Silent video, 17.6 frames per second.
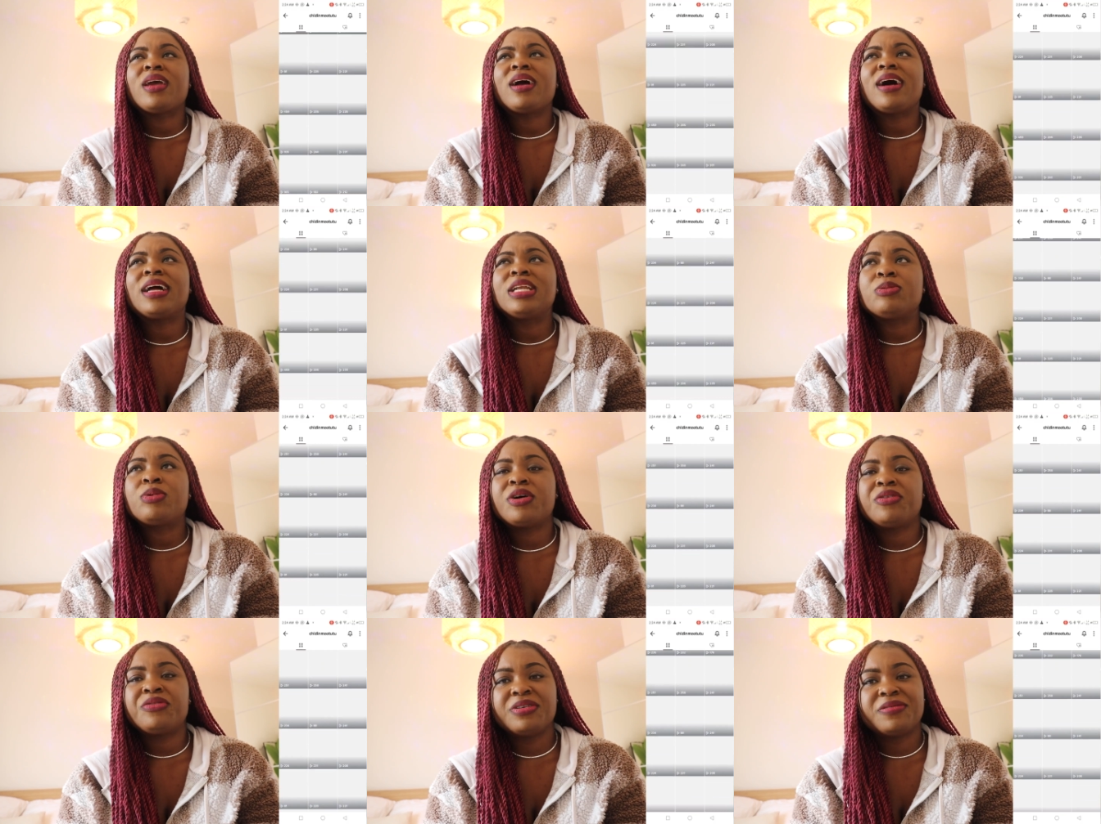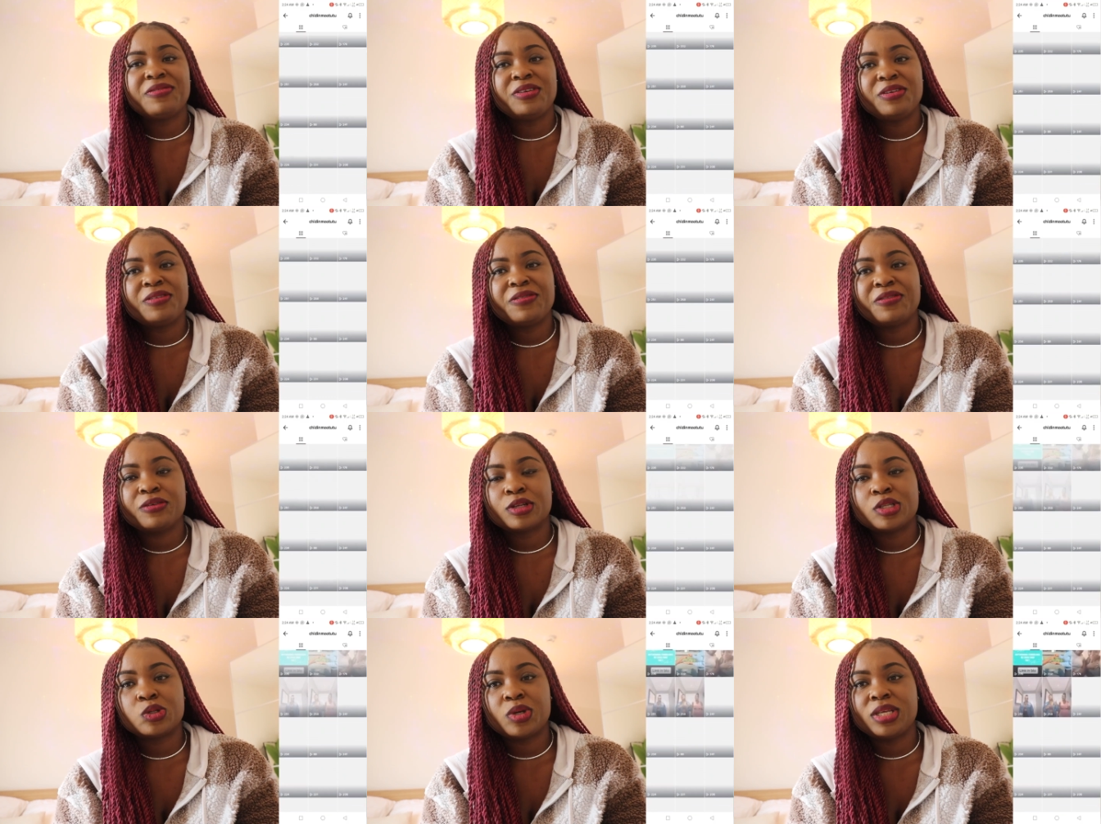annual review
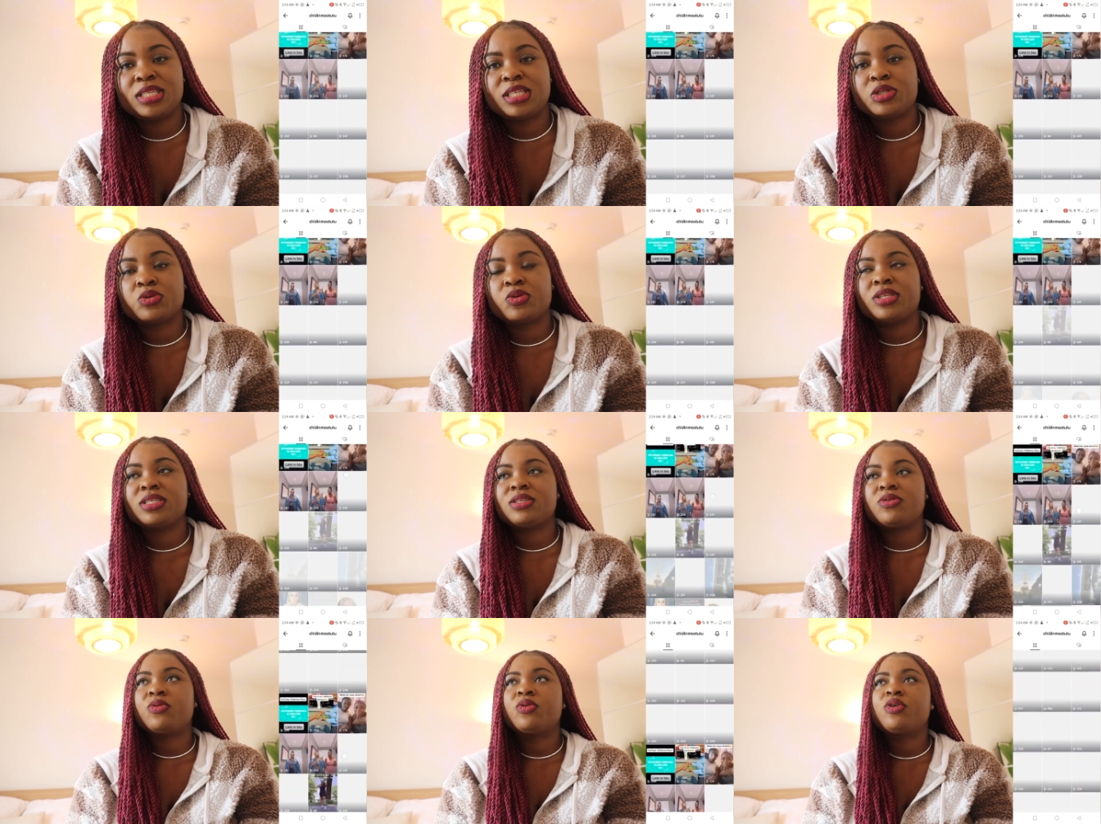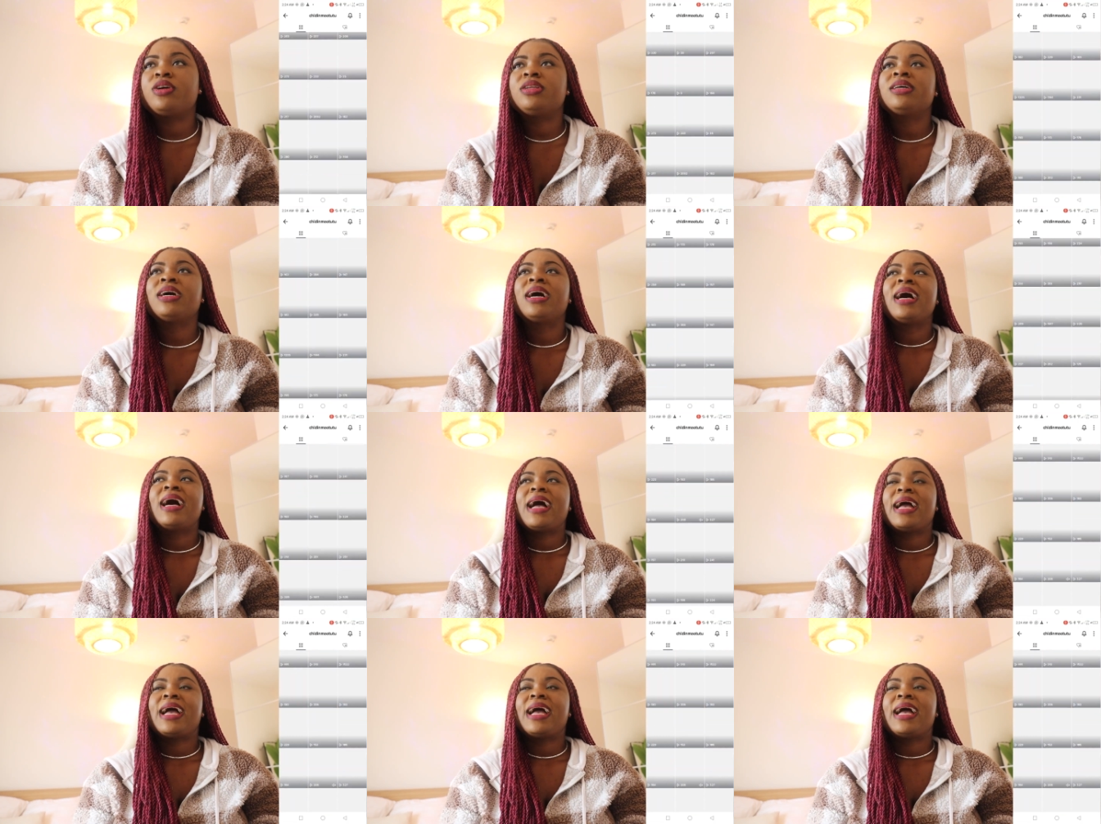for 2021,